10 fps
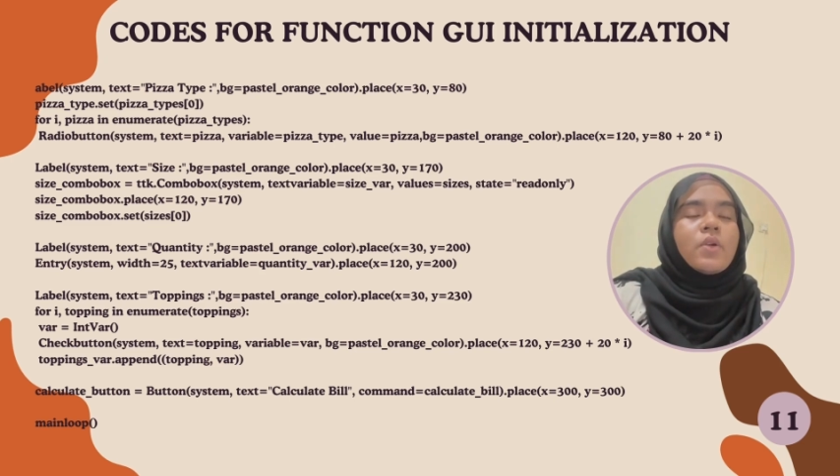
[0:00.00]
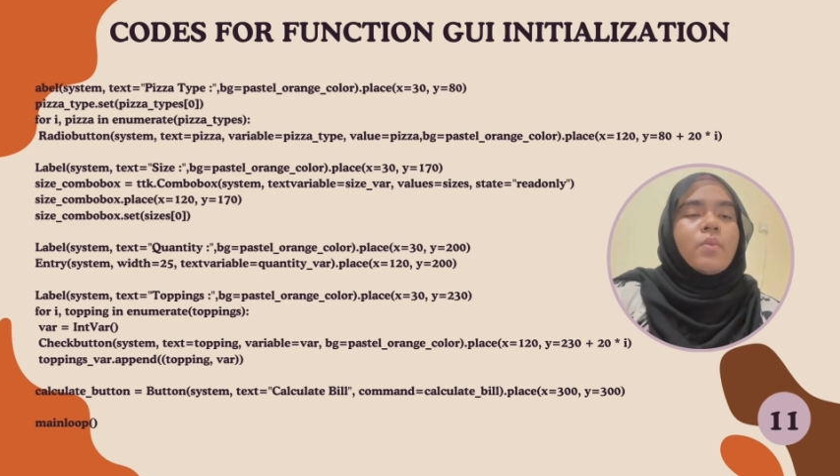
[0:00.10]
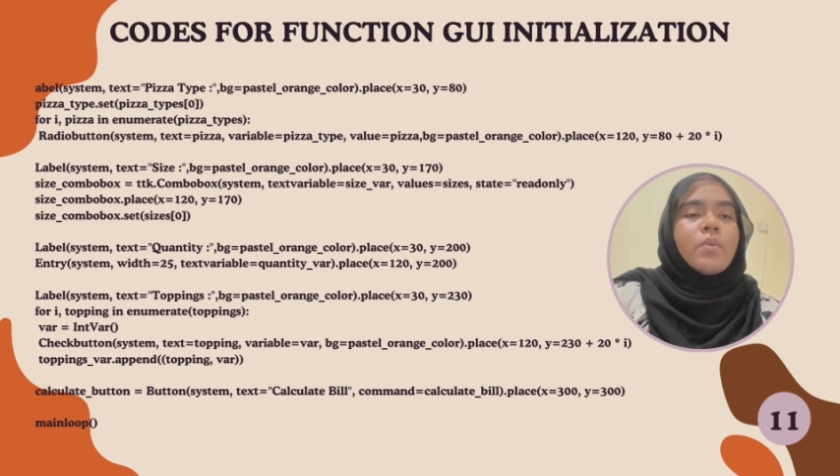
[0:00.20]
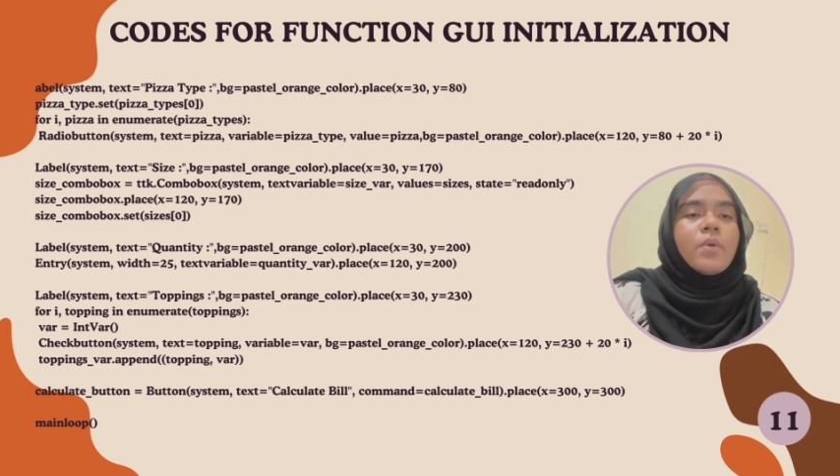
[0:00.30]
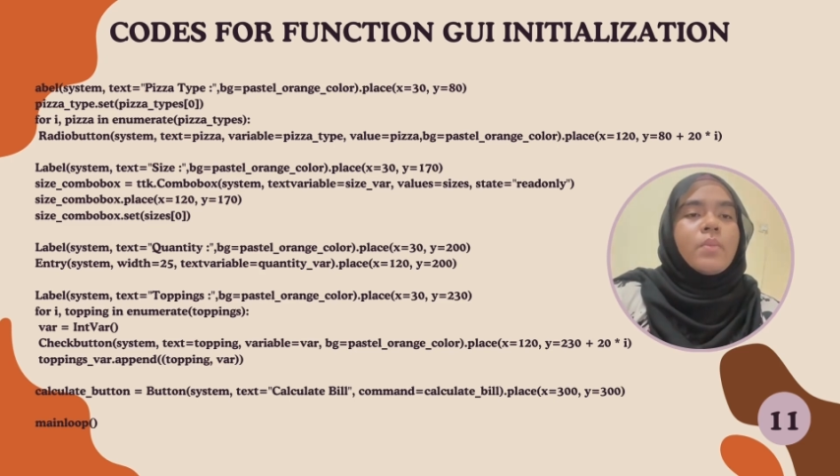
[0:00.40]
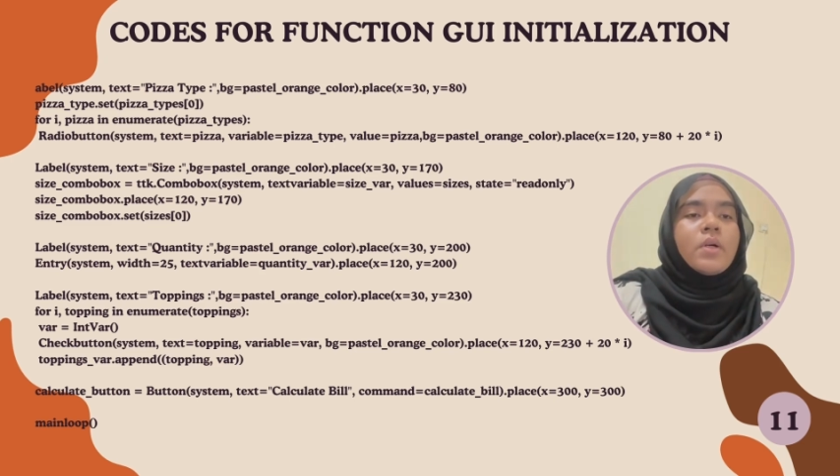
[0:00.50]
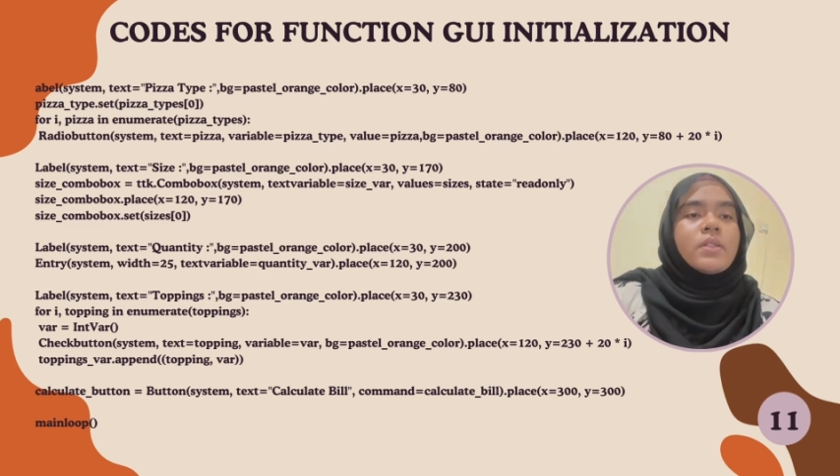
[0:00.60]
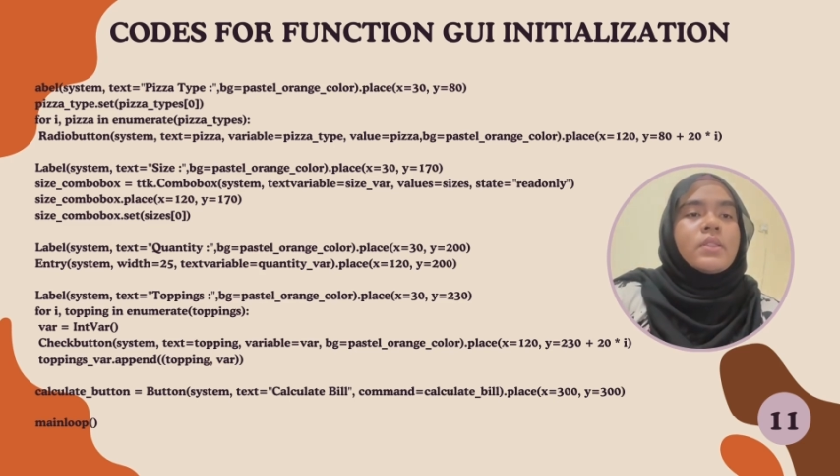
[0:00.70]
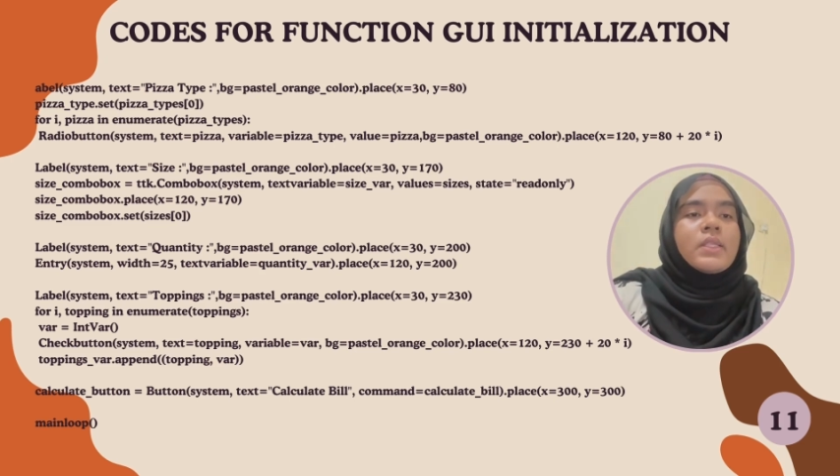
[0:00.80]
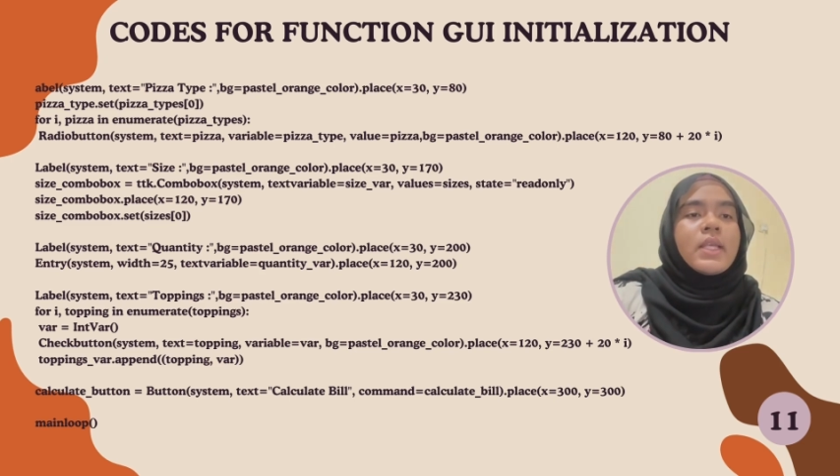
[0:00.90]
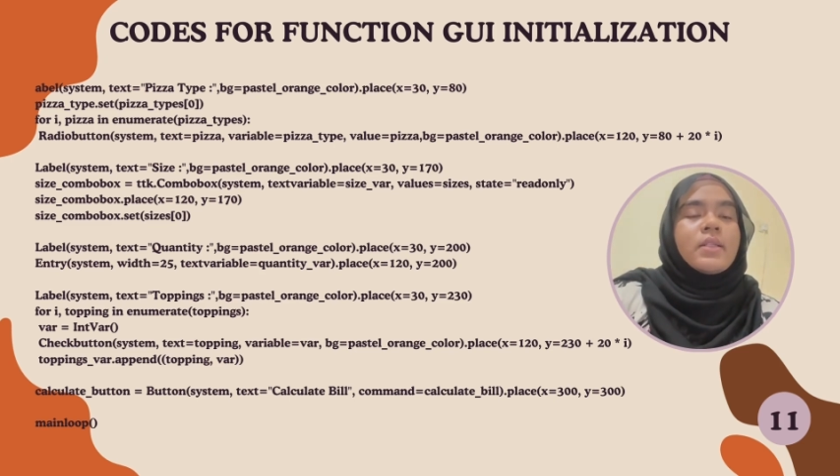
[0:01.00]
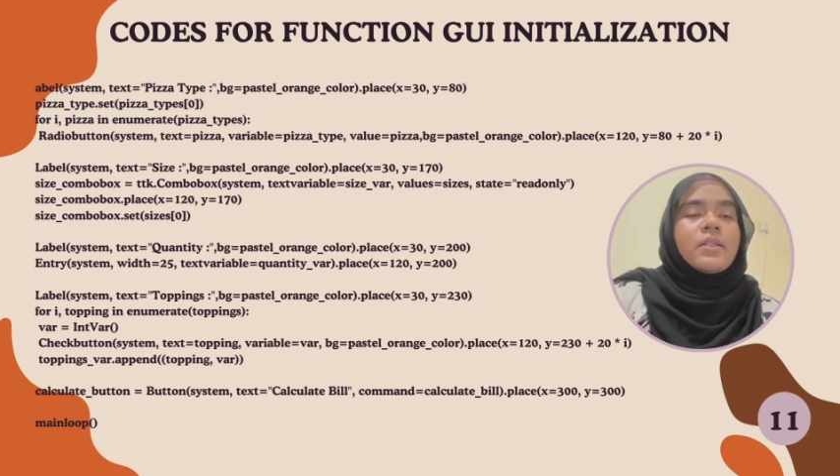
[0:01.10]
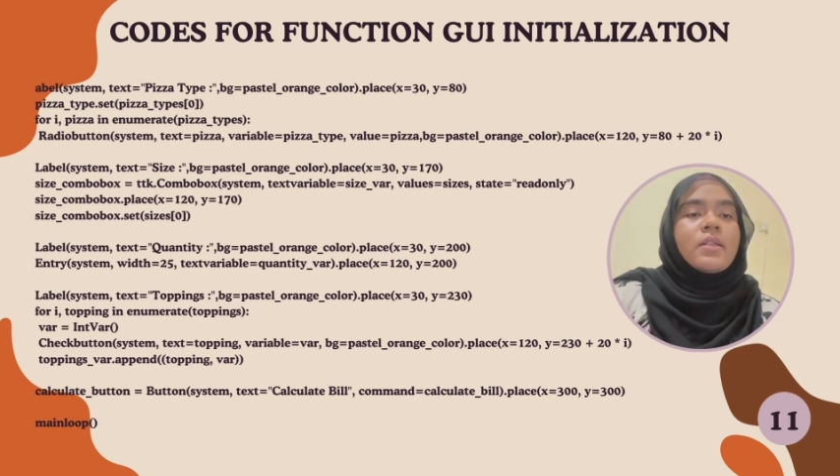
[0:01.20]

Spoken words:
combo box set